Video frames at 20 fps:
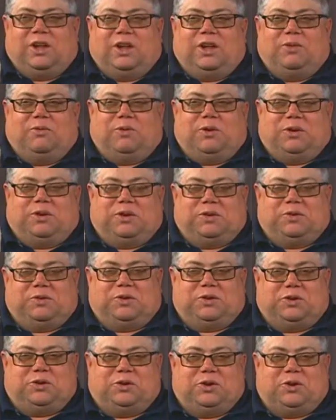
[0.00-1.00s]
when she
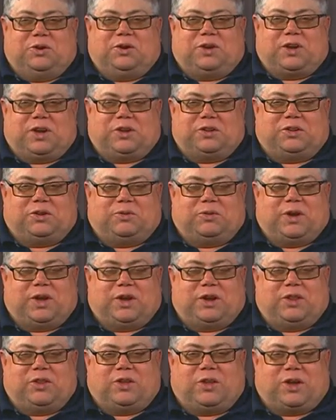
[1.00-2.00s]
was in junior high school, we
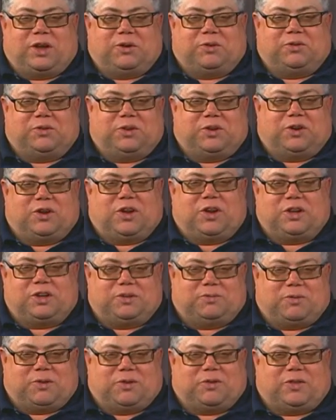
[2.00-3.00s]
had a dog. It was the
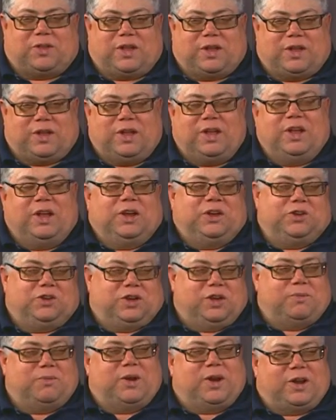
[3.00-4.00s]
dog's birthday.
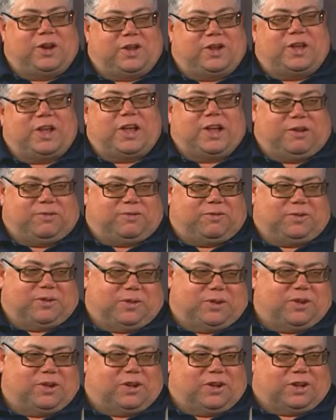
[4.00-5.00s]
She made a cake for
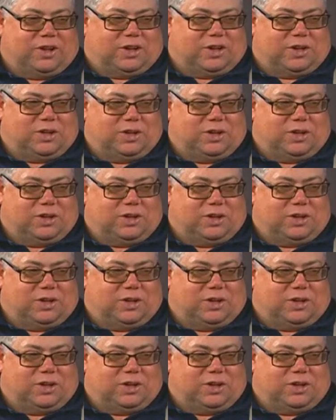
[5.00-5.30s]
the dog.